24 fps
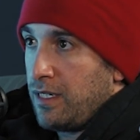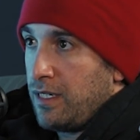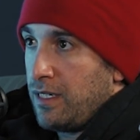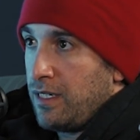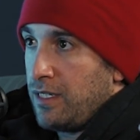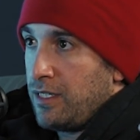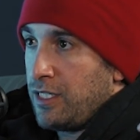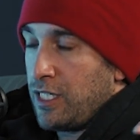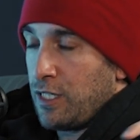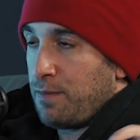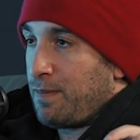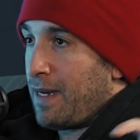
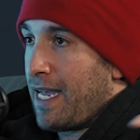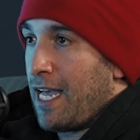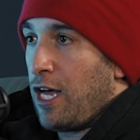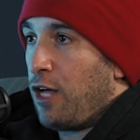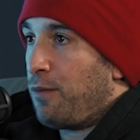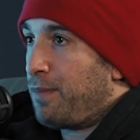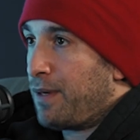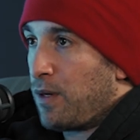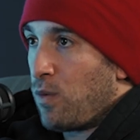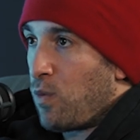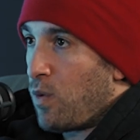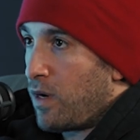just by
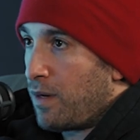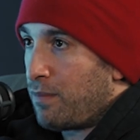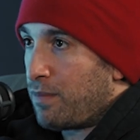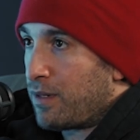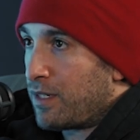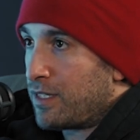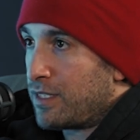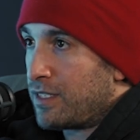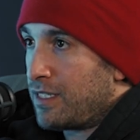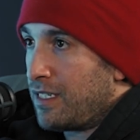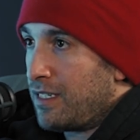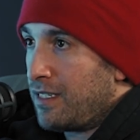helping one
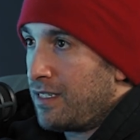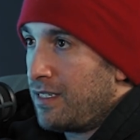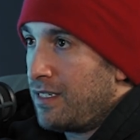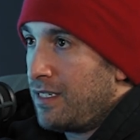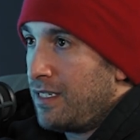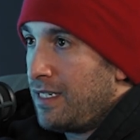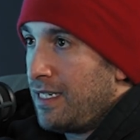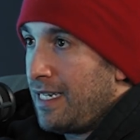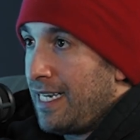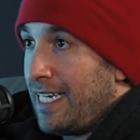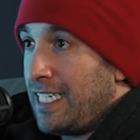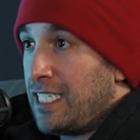person,
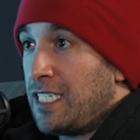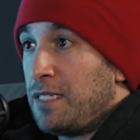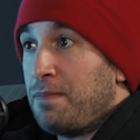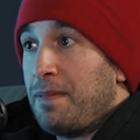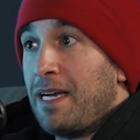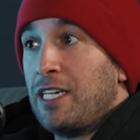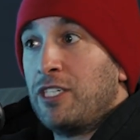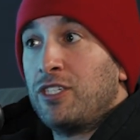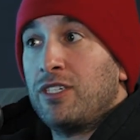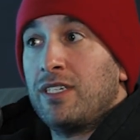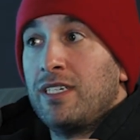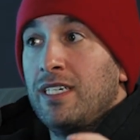
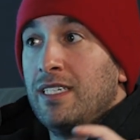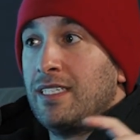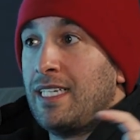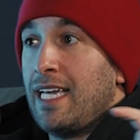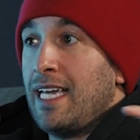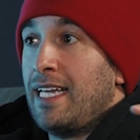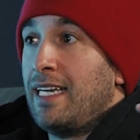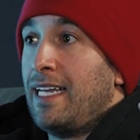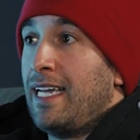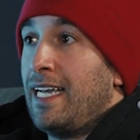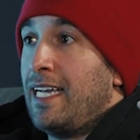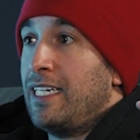especially in a day
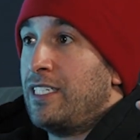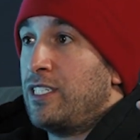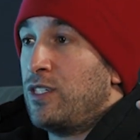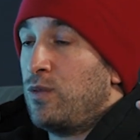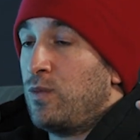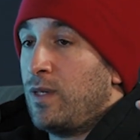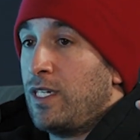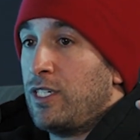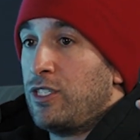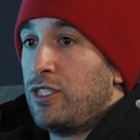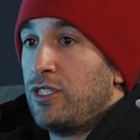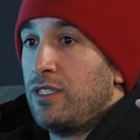and age in
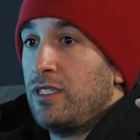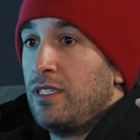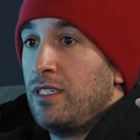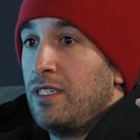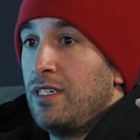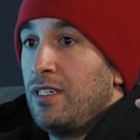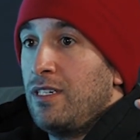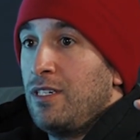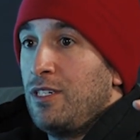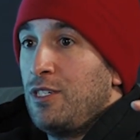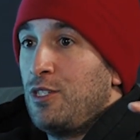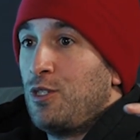which
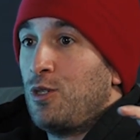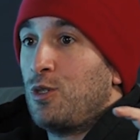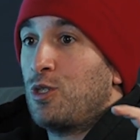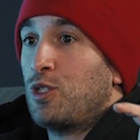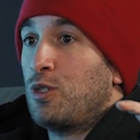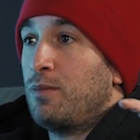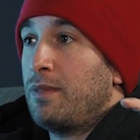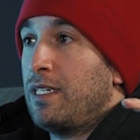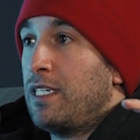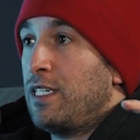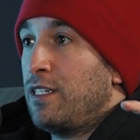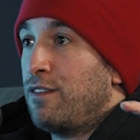social
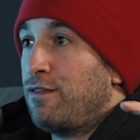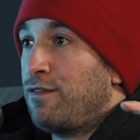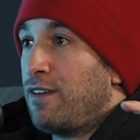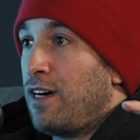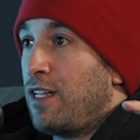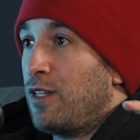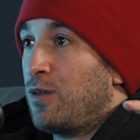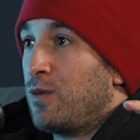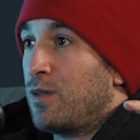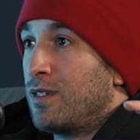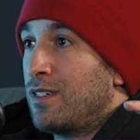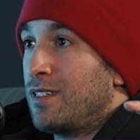media
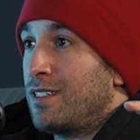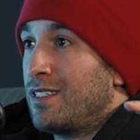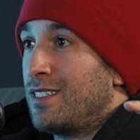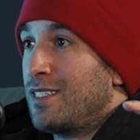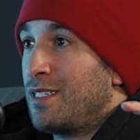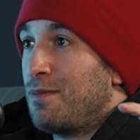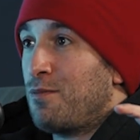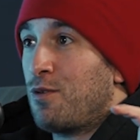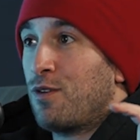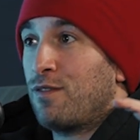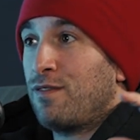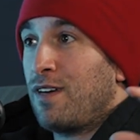followers, the
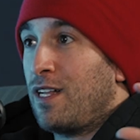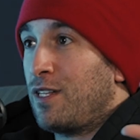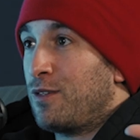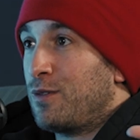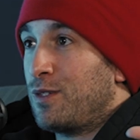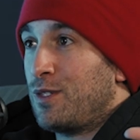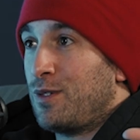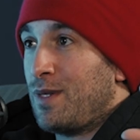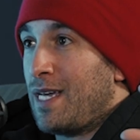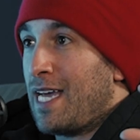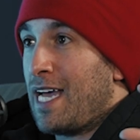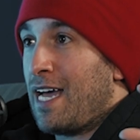more
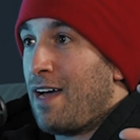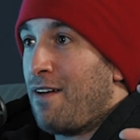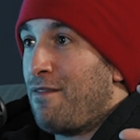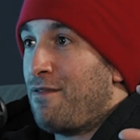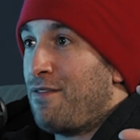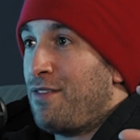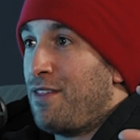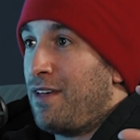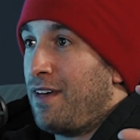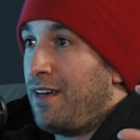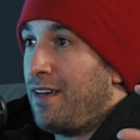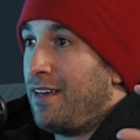followers you have,
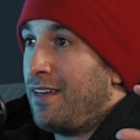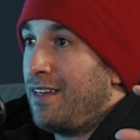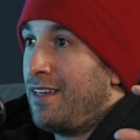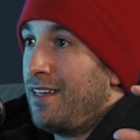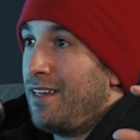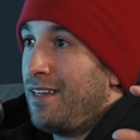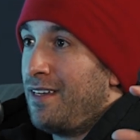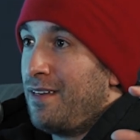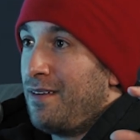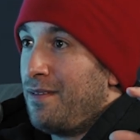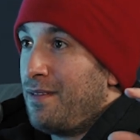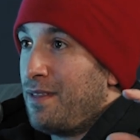the
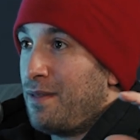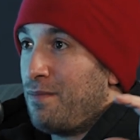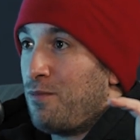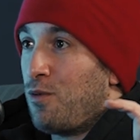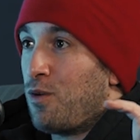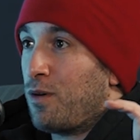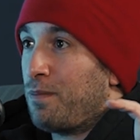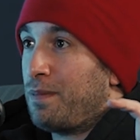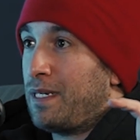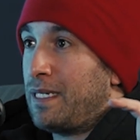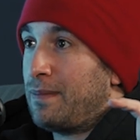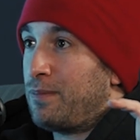more
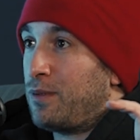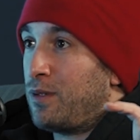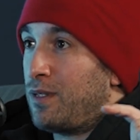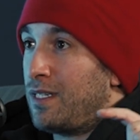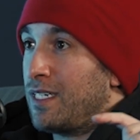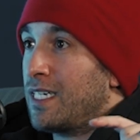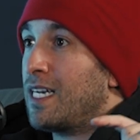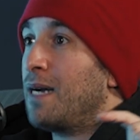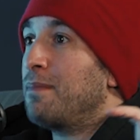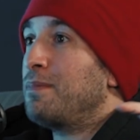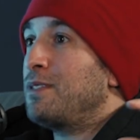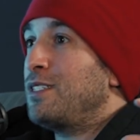people
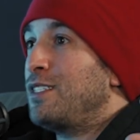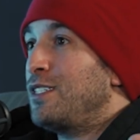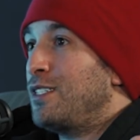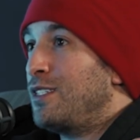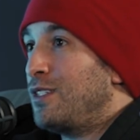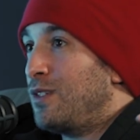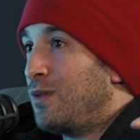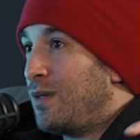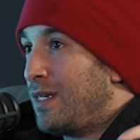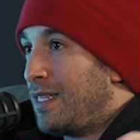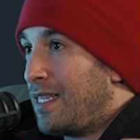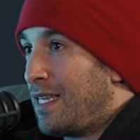look up to
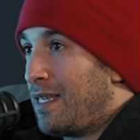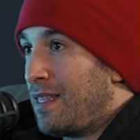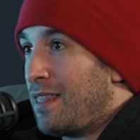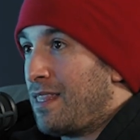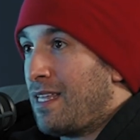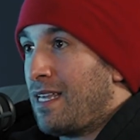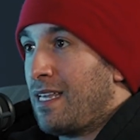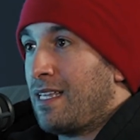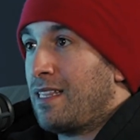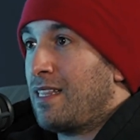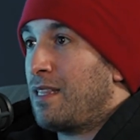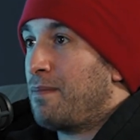you and they
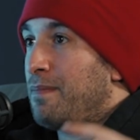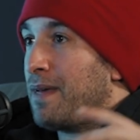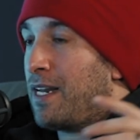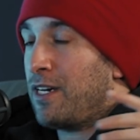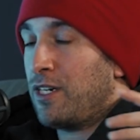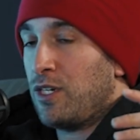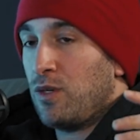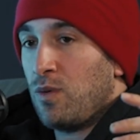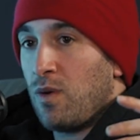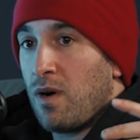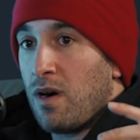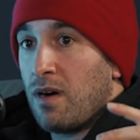think the better
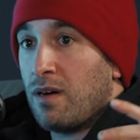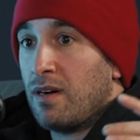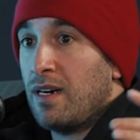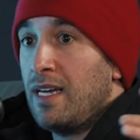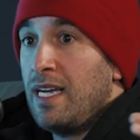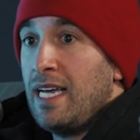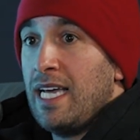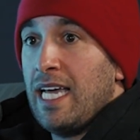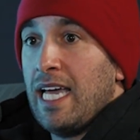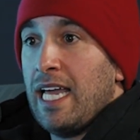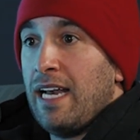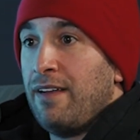you are.
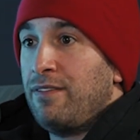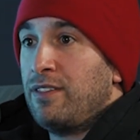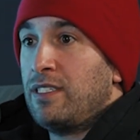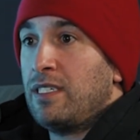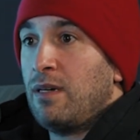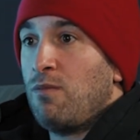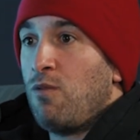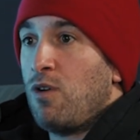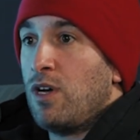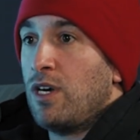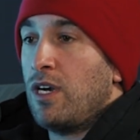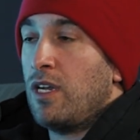And if
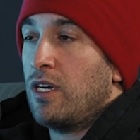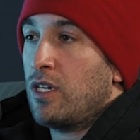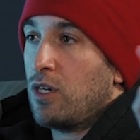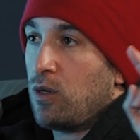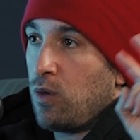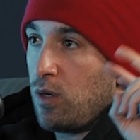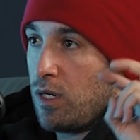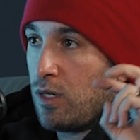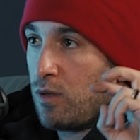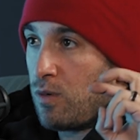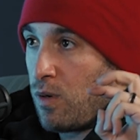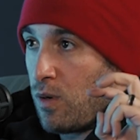someone,
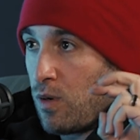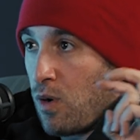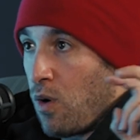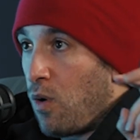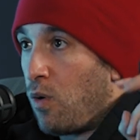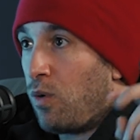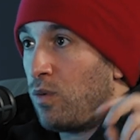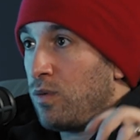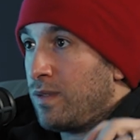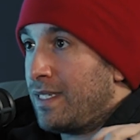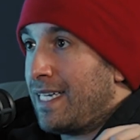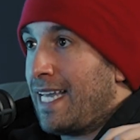quote unquote,
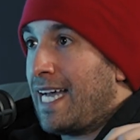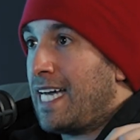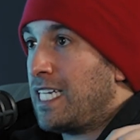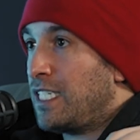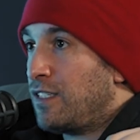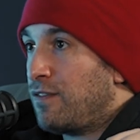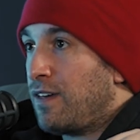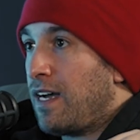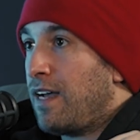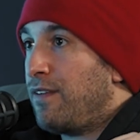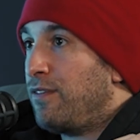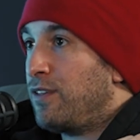only has
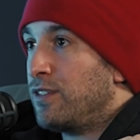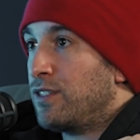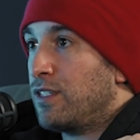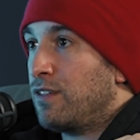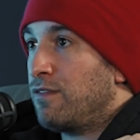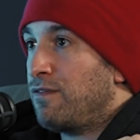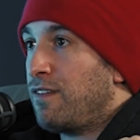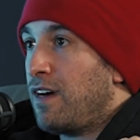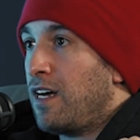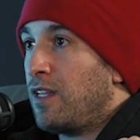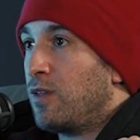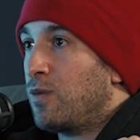500
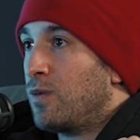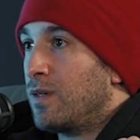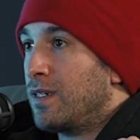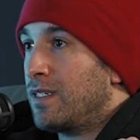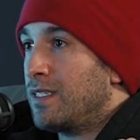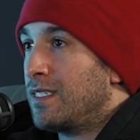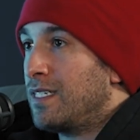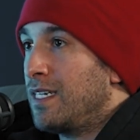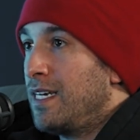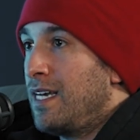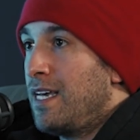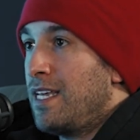
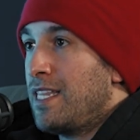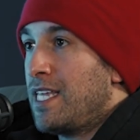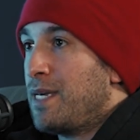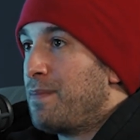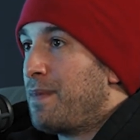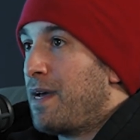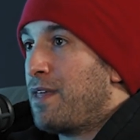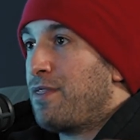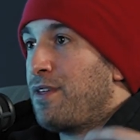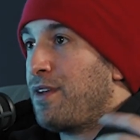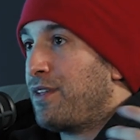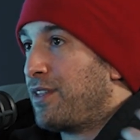followers, they
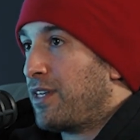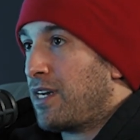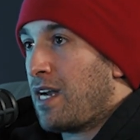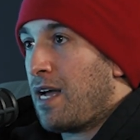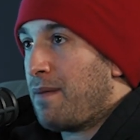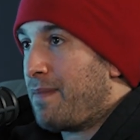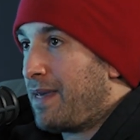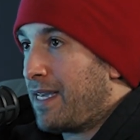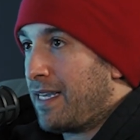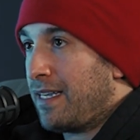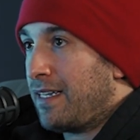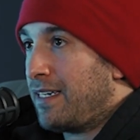might think they're not
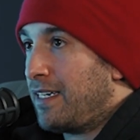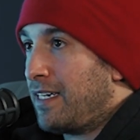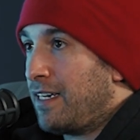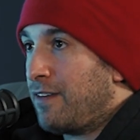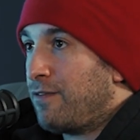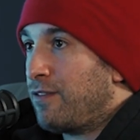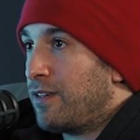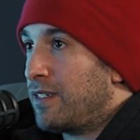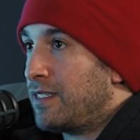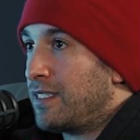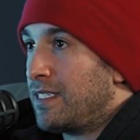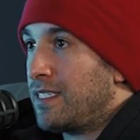making a
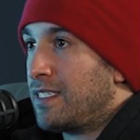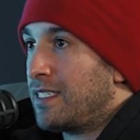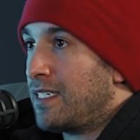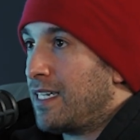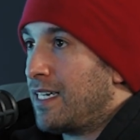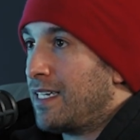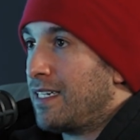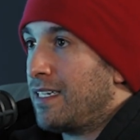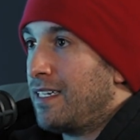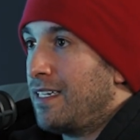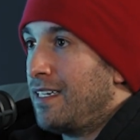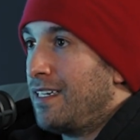difference. It's like,